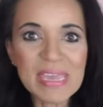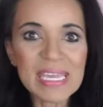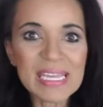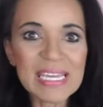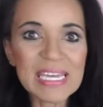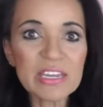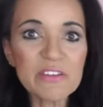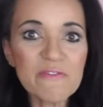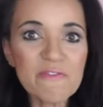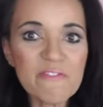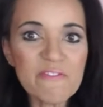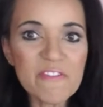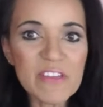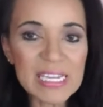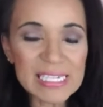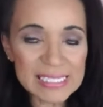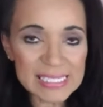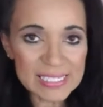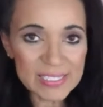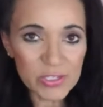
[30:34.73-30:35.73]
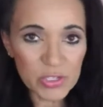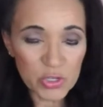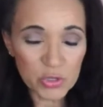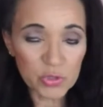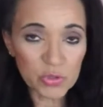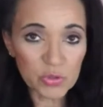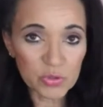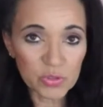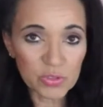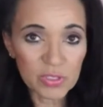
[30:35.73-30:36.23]
convince
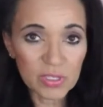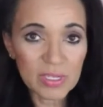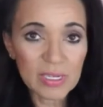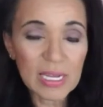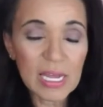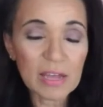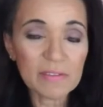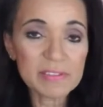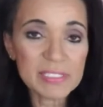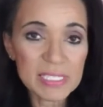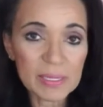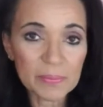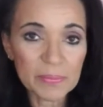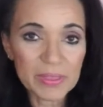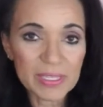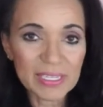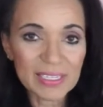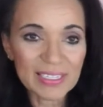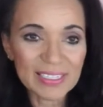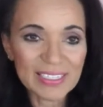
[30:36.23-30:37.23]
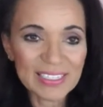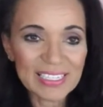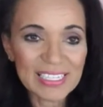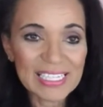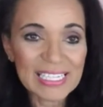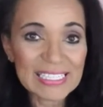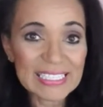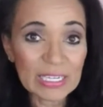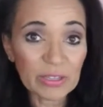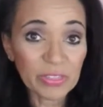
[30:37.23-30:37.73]
you of something.
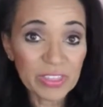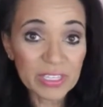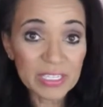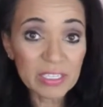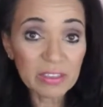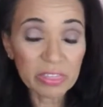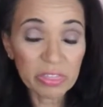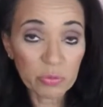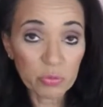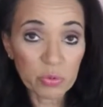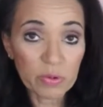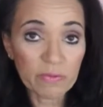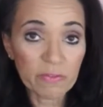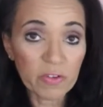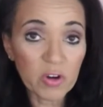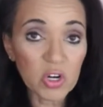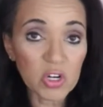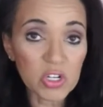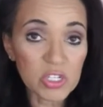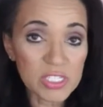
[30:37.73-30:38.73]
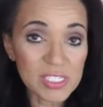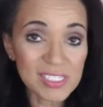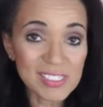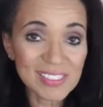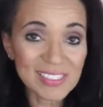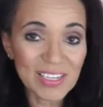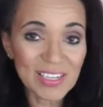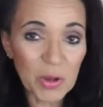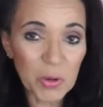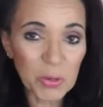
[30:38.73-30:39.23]
Now think of the reverse.
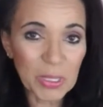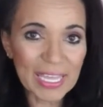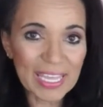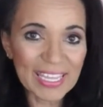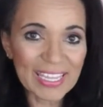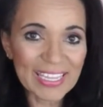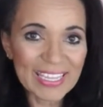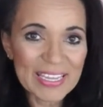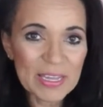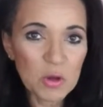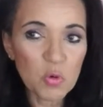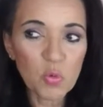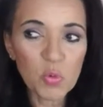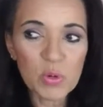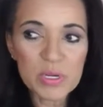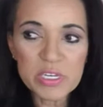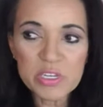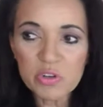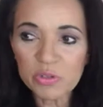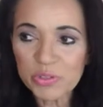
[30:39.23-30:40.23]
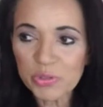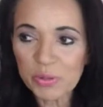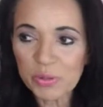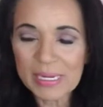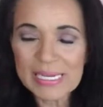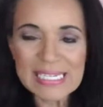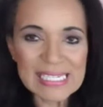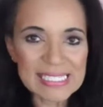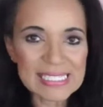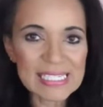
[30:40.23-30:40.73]
Okay. When you're
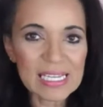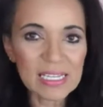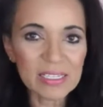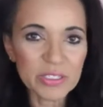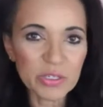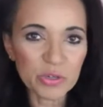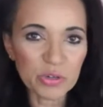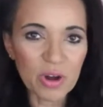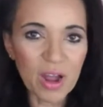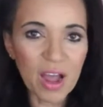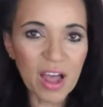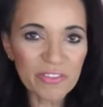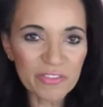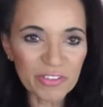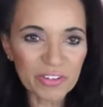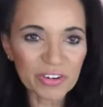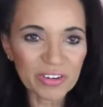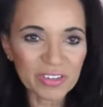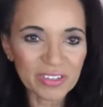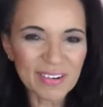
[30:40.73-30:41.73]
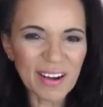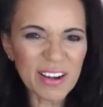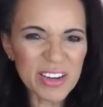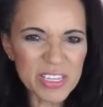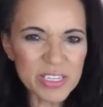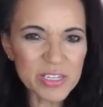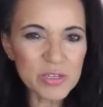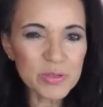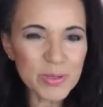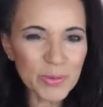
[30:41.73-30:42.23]
trying to sell your offer, are
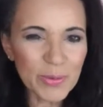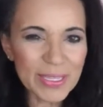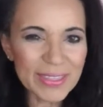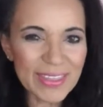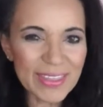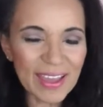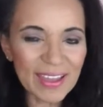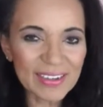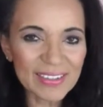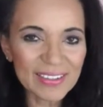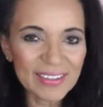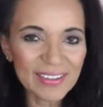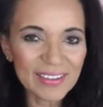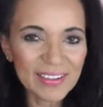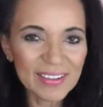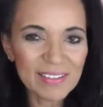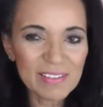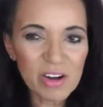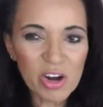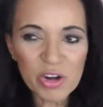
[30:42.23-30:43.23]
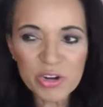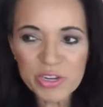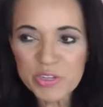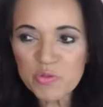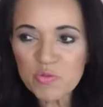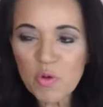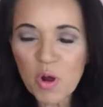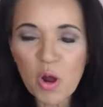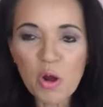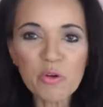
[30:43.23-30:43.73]
you doing that? Are
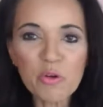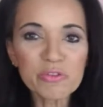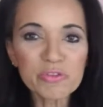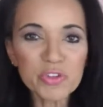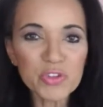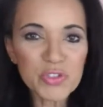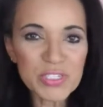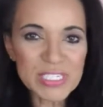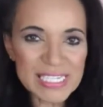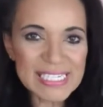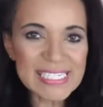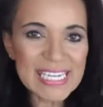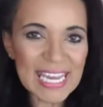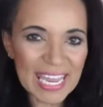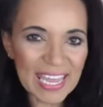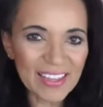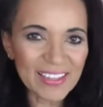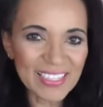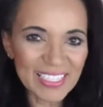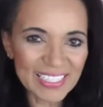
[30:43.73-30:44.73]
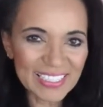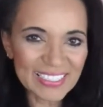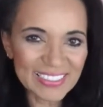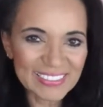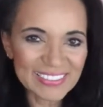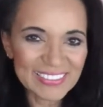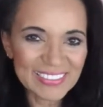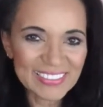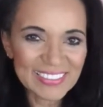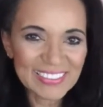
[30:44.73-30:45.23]
you over detailing
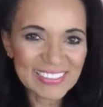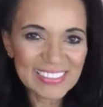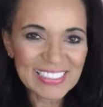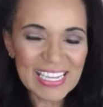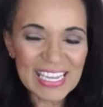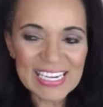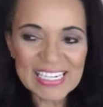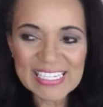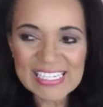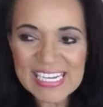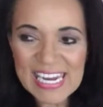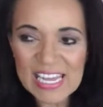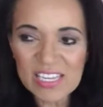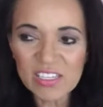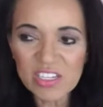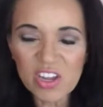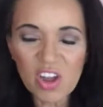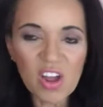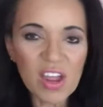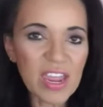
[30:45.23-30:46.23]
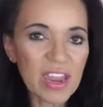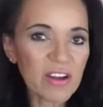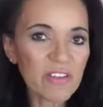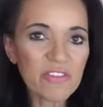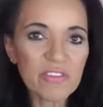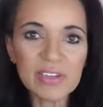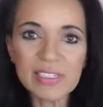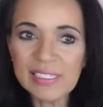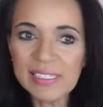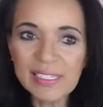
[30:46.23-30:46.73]
and telling
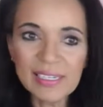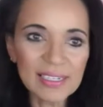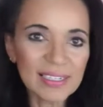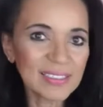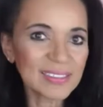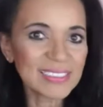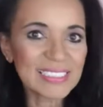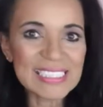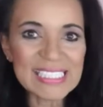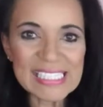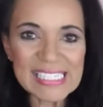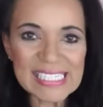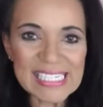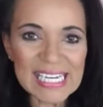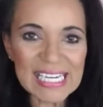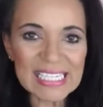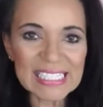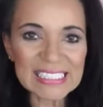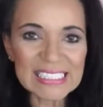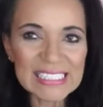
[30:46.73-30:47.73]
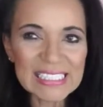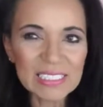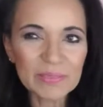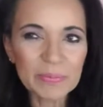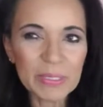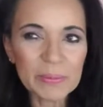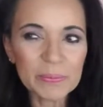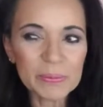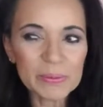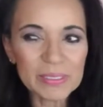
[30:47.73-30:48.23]
every little detail?
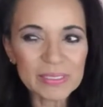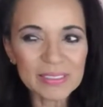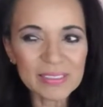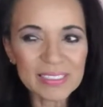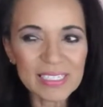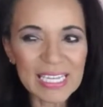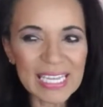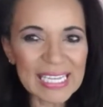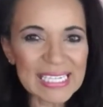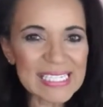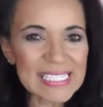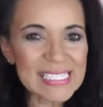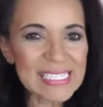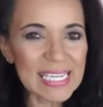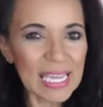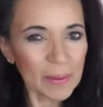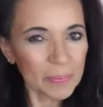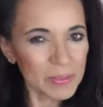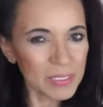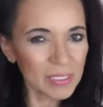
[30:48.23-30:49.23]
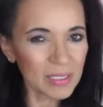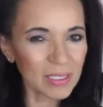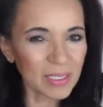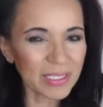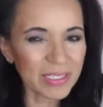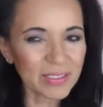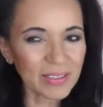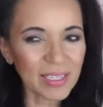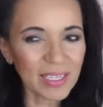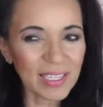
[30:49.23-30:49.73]
People get skeptical.
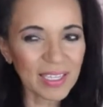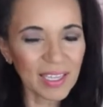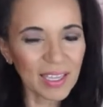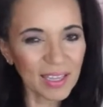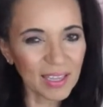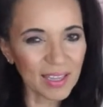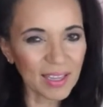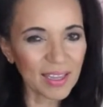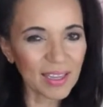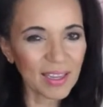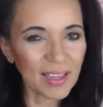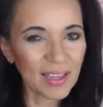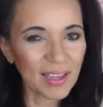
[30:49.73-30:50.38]
They're like, huh,